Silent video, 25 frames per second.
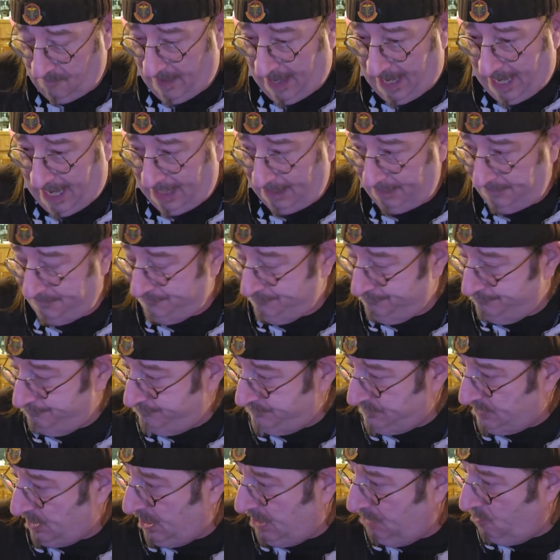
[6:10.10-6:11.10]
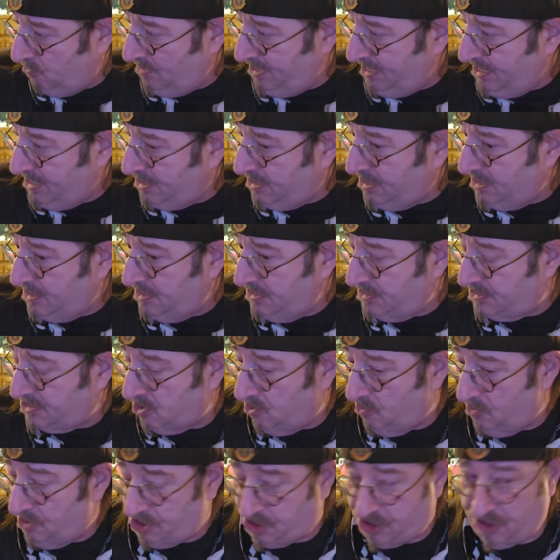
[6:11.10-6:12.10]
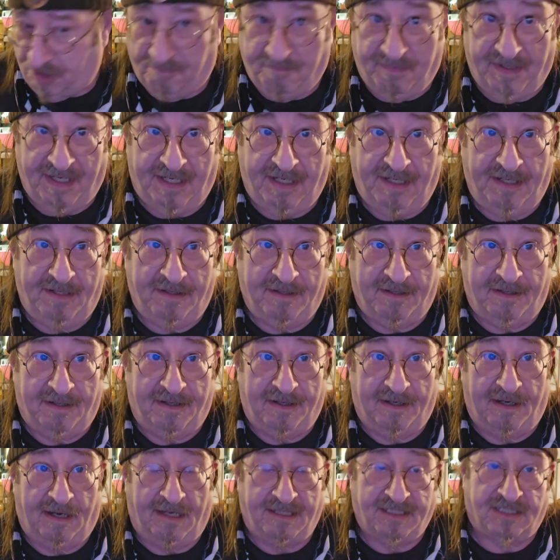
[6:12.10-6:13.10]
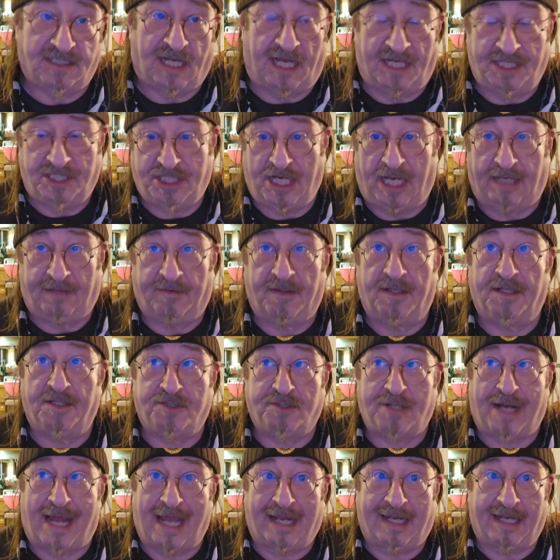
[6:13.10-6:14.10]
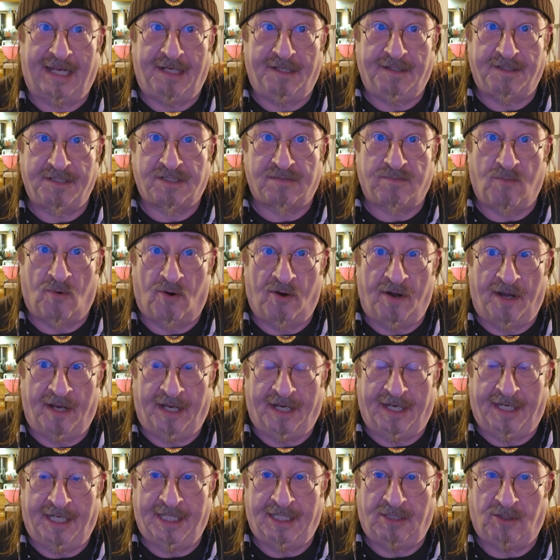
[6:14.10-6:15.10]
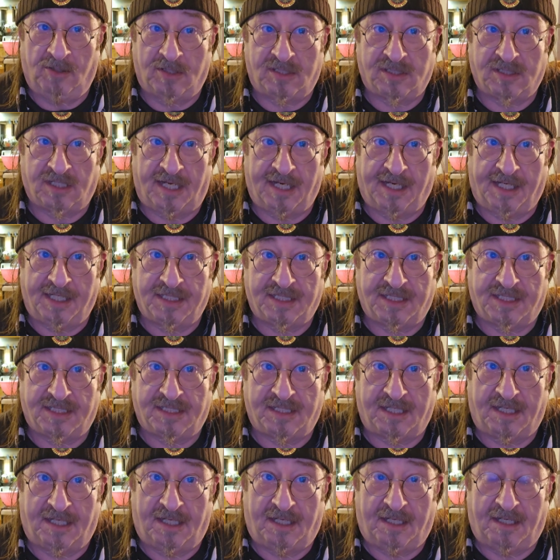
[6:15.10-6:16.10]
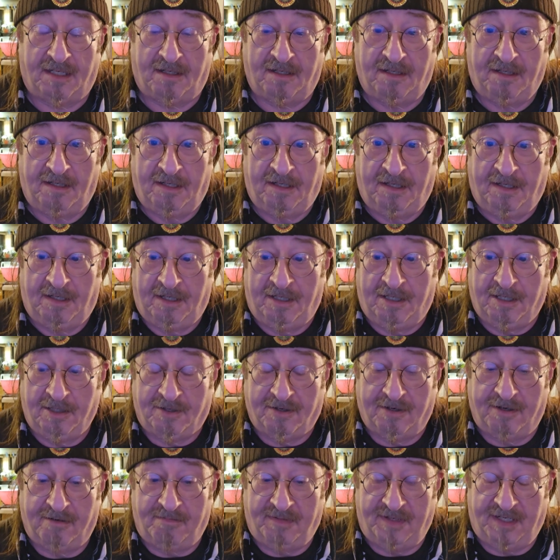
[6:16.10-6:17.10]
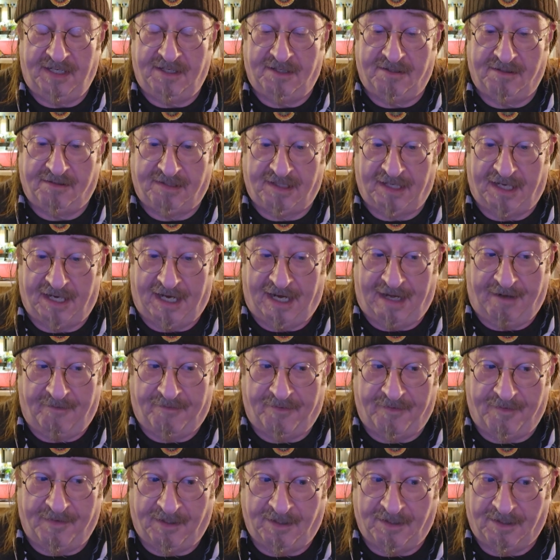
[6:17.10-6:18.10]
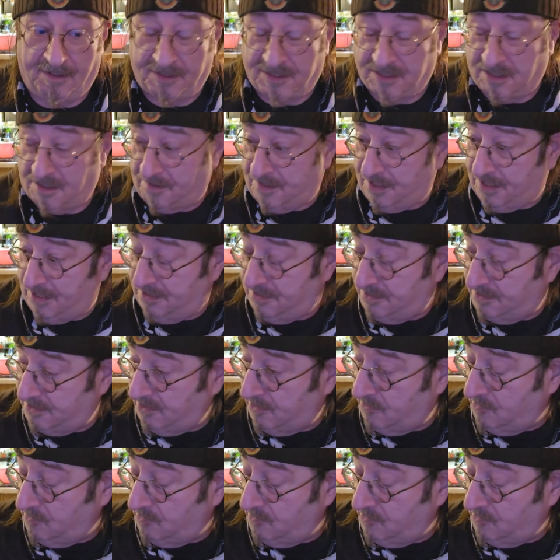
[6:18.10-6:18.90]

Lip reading: that a week, so it should be, I checked the tracking this morning, and it looks like it's going to be here today from the looks of things, so